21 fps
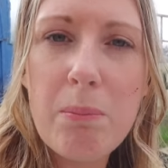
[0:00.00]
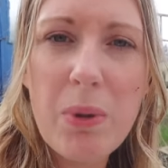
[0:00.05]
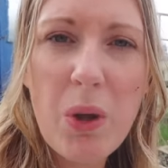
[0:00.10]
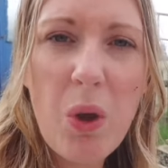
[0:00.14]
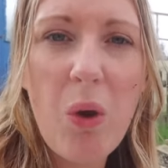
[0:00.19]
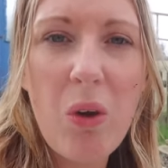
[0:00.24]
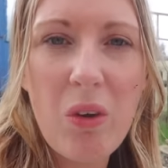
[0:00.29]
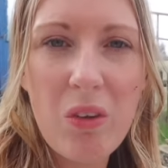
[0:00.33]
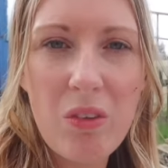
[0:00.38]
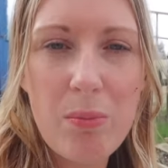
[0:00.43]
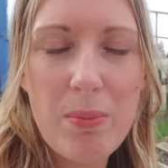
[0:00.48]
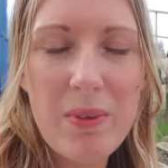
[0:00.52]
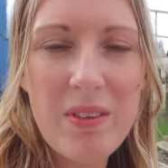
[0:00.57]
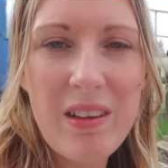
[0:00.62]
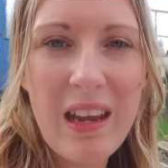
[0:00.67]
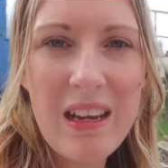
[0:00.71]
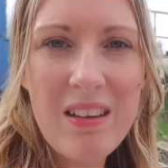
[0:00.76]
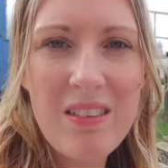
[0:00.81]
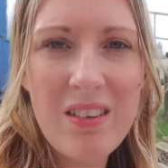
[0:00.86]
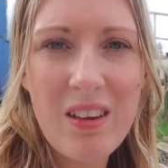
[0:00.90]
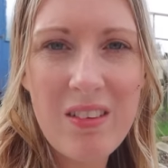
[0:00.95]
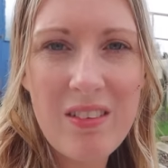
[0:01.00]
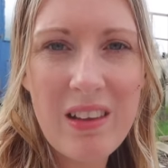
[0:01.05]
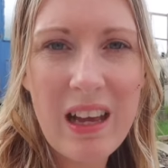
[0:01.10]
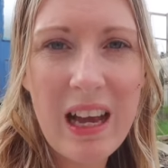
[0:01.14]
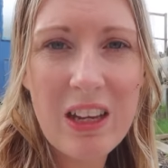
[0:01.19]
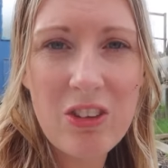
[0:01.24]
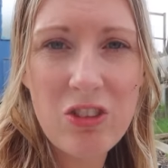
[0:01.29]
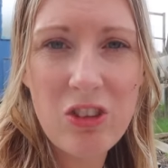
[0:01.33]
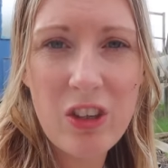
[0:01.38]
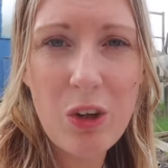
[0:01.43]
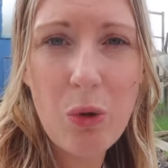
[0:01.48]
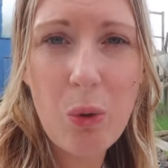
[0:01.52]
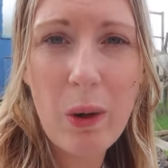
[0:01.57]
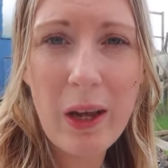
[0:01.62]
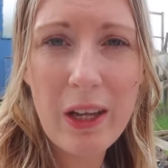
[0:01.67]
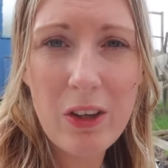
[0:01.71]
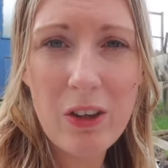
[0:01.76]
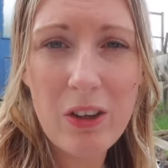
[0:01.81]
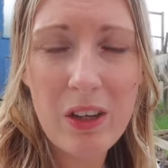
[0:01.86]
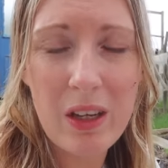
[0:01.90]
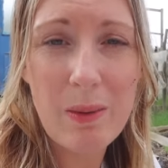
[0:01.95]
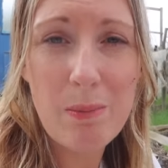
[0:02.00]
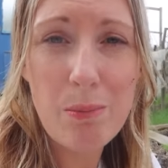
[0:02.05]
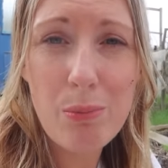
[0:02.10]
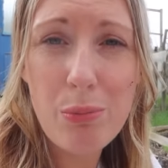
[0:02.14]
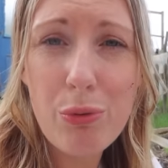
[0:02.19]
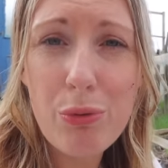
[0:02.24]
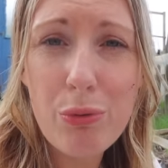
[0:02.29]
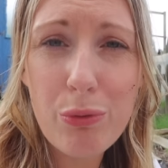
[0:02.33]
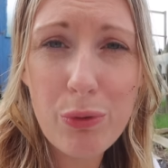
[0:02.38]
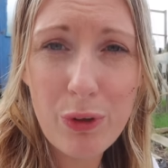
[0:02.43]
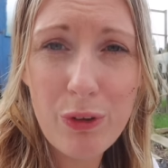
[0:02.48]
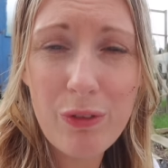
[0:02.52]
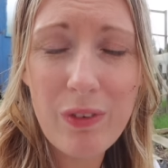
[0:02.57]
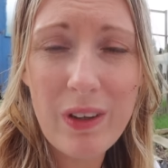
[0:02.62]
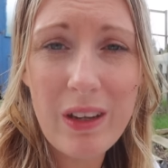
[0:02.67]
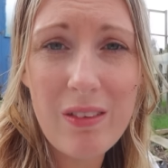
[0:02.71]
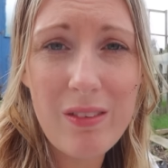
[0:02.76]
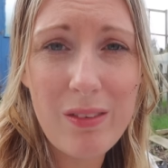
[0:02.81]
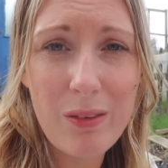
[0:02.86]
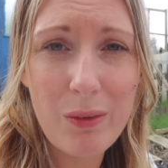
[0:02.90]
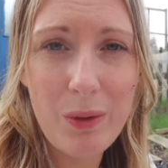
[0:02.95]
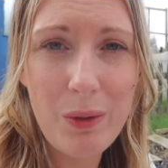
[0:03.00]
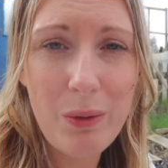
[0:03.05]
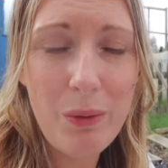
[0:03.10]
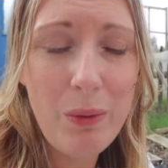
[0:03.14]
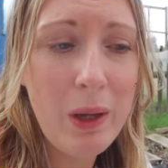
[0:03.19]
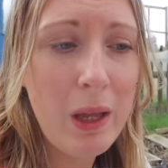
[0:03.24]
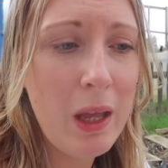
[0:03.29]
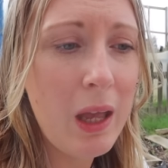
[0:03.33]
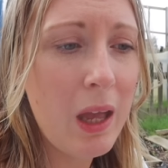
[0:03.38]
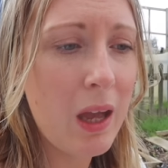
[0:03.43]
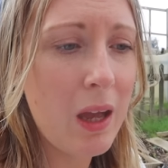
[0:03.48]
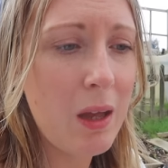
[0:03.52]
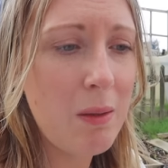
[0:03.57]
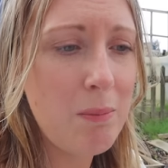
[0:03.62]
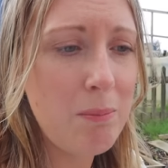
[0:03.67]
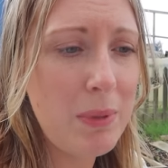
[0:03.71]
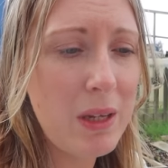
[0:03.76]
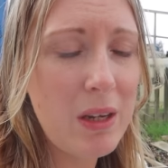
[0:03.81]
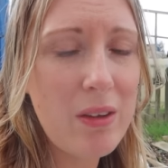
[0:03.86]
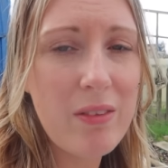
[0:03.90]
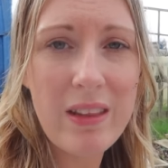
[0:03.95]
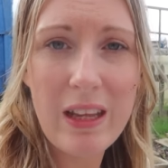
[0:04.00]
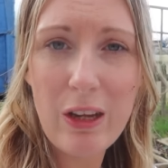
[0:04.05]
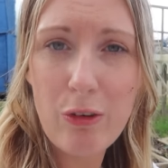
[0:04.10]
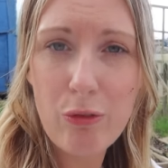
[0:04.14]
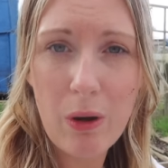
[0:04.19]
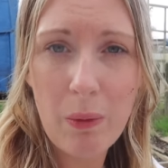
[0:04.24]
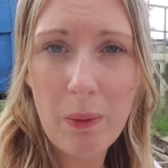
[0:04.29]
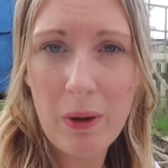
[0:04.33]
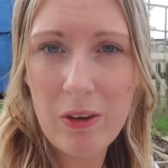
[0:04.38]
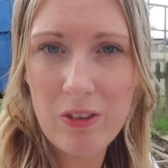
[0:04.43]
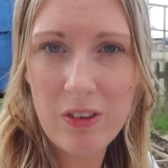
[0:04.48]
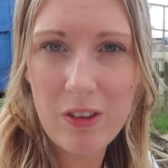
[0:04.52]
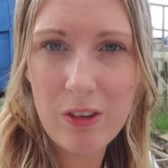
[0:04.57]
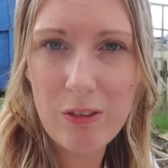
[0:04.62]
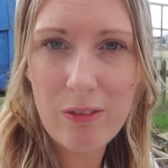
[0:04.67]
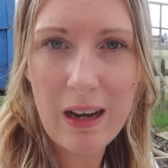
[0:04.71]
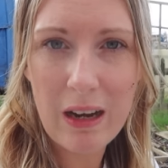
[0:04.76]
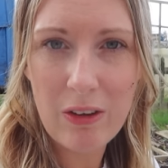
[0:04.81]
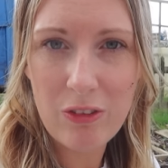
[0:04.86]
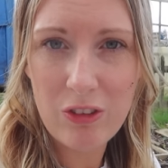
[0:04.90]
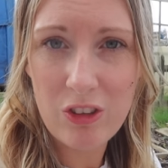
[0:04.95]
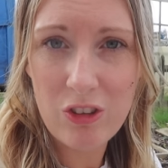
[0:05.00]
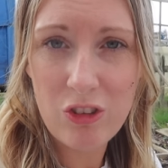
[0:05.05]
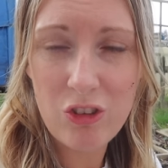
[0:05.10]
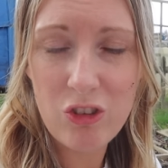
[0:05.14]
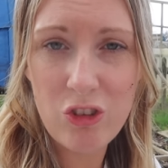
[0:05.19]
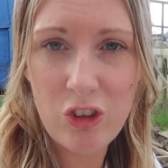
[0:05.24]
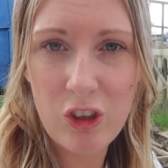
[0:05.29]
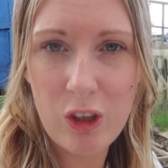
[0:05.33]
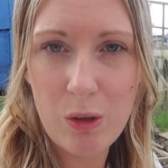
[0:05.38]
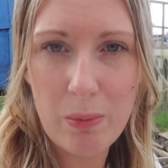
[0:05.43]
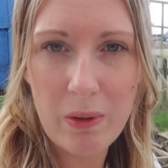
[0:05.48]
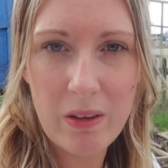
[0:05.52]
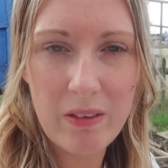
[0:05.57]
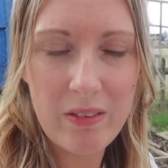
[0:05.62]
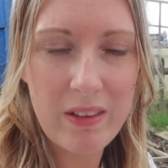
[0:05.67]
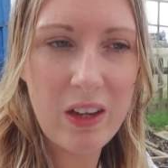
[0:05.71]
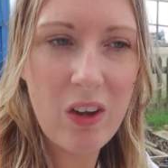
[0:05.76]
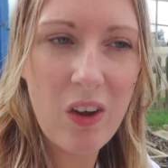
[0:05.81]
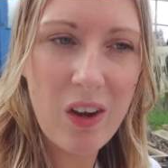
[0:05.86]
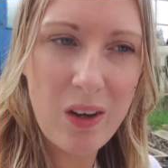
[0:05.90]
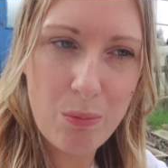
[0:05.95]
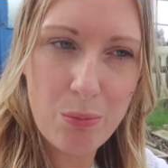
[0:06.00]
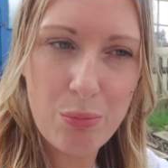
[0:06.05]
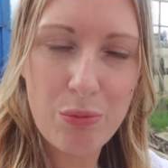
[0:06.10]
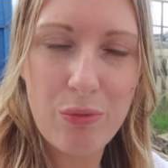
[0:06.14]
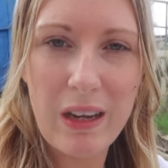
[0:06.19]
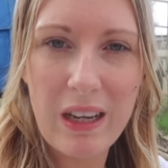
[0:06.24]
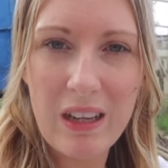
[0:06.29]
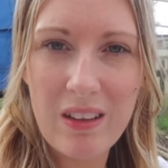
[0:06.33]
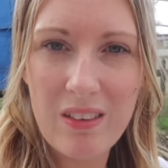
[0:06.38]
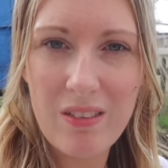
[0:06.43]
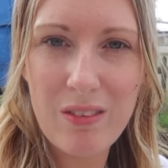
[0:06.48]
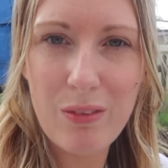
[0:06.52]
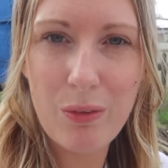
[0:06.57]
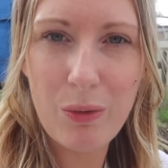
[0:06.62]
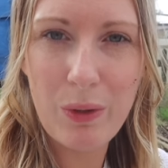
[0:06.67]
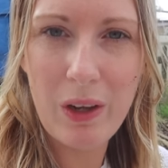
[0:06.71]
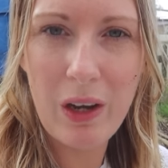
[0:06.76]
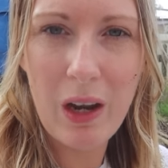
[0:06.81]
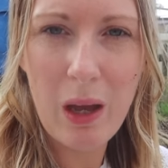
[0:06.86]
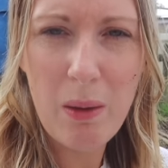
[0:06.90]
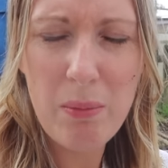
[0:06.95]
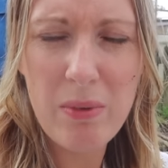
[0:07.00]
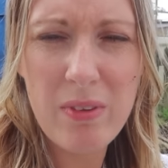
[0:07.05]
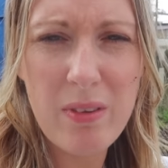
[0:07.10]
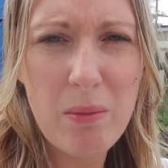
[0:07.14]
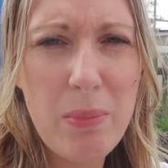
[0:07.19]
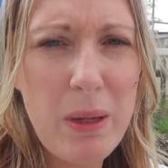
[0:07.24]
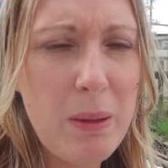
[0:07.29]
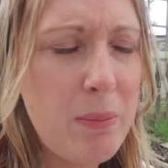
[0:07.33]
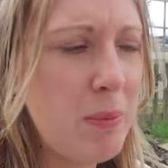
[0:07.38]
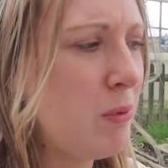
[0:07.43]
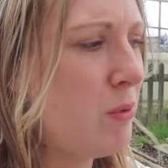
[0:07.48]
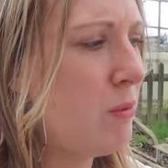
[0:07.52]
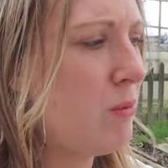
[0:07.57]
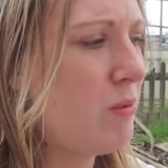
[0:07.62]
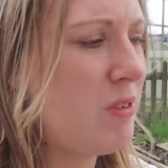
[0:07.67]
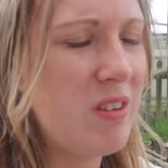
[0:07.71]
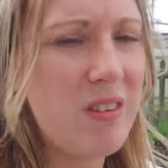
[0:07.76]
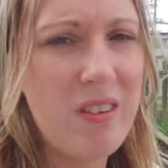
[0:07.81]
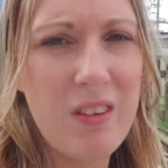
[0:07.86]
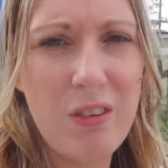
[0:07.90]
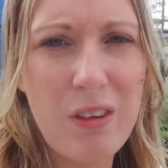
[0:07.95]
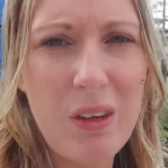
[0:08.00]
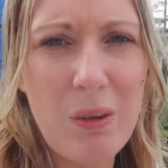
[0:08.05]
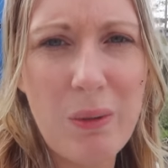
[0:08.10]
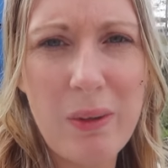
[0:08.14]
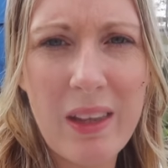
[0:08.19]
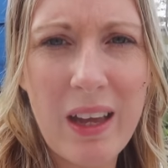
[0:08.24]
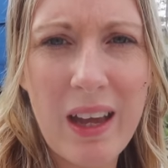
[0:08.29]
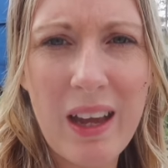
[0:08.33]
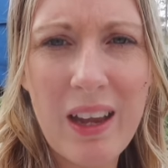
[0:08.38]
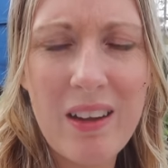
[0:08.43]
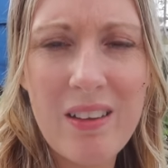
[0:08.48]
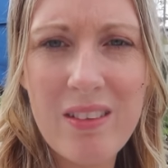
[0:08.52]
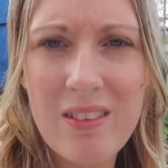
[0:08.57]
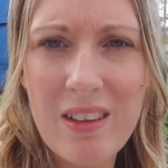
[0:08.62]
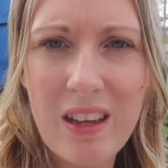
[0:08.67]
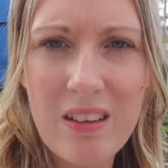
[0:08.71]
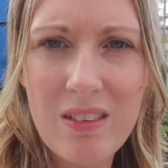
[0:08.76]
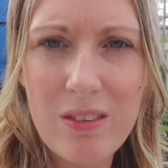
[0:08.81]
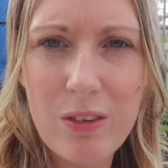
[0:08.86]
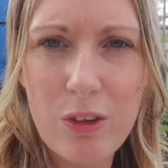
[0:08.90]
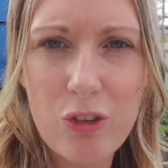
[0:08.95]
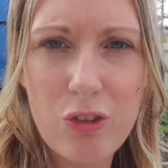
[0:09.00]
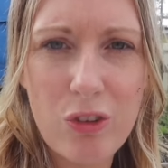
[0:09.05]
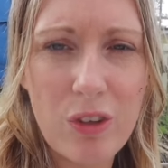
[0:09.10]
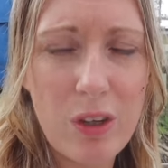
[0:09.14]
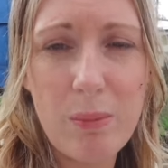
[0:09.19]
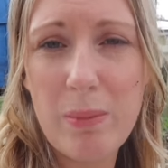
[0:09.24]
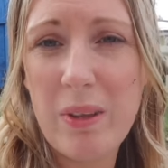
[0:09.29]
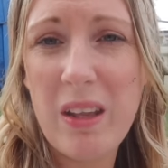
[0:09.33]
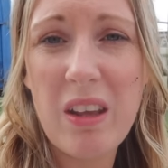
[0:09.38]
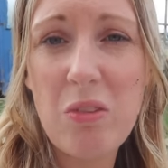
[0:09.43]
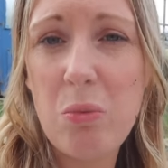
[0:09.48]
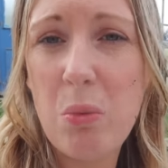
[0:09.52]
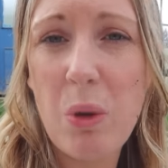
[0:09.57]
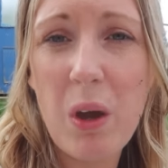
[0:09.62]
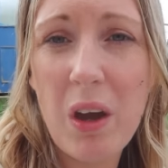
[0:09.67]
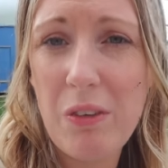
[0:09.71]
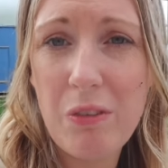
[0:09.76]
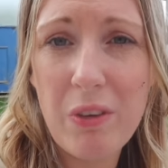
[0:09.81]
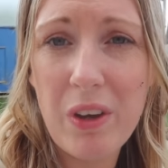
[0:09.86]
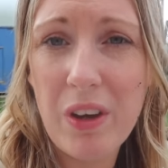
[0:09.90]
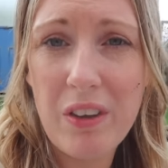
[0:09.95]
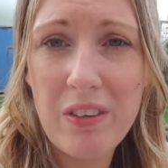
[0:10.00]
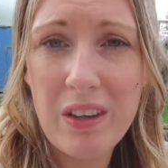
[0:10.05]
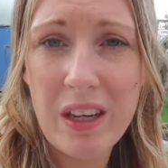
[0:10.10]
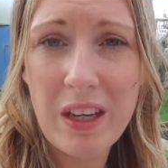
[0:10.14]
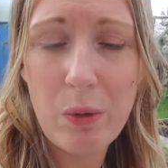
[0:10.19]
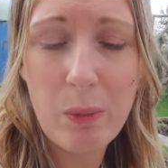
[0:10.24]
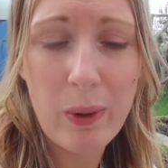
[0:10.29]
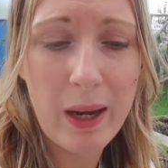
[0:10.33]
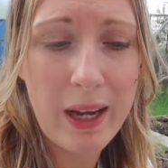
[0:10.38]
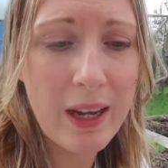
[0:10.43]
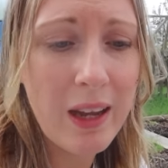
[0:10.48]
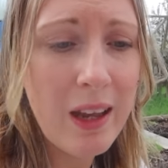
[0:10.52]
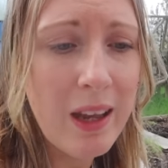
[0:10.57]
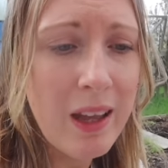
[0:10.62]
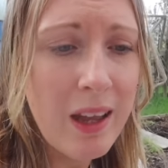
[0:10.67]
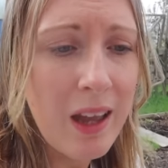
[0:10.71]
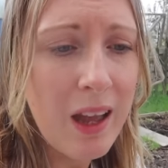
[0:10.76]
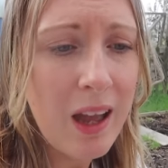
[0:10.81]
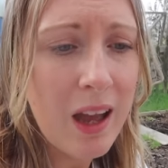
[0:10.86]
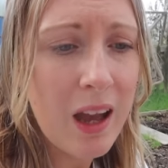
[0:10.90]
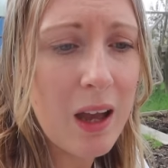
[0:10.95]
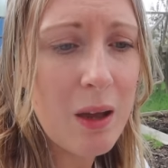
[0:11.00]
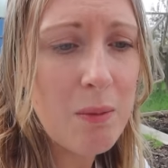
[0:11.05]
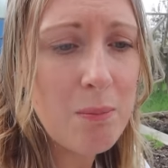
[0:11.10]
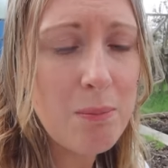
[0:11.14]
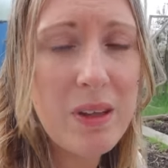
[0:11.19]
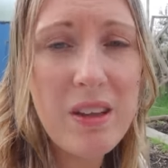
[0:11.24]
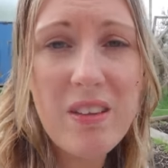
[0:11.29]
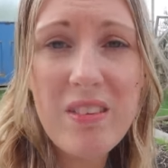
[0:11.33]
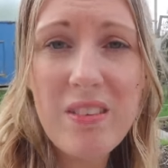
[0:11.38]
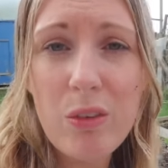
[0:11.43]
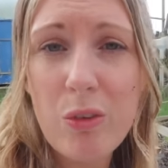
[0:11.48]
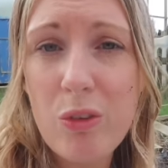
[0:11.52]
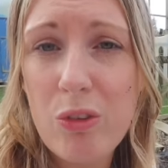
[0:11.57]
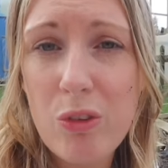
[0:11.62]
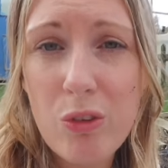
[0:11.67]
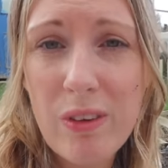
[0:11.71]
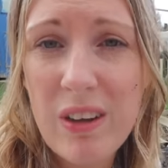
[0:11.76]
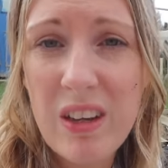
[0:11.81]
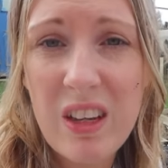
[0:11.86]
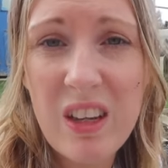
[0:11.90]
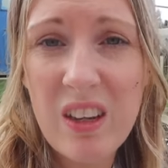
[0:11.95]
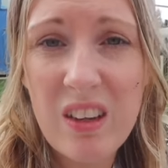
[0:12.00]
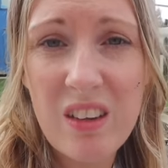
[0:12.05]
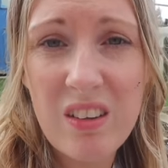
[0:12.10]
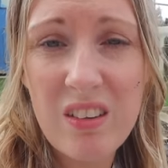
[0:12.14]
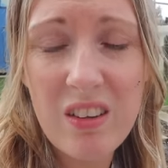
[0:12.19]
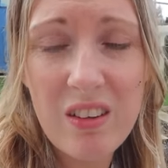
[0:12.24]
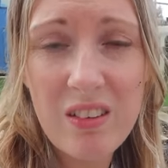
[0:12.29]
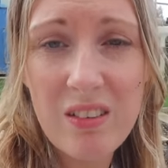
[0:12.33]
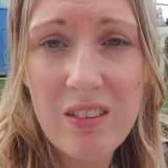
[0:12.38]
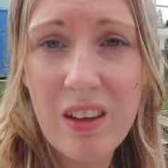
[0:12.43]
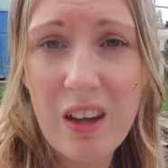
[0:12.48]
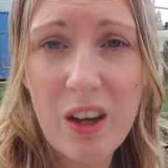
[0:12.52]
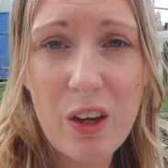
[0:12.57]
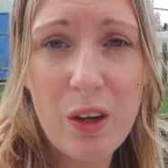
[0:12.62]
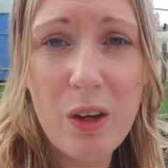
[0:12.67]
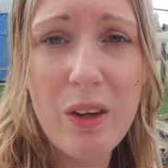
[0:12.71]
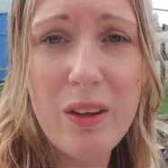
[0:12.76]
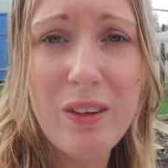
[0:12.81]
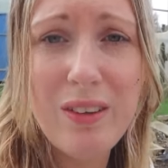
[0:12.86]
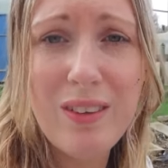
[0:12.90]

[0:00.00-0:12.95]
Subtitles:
potatoes are actually quite good at improving soil, and because they grow under the ground into tubers, they kind of break the soil up. Some people disagree with that and say it's not true, but that's what I've heard anyway. But this soil's already good, so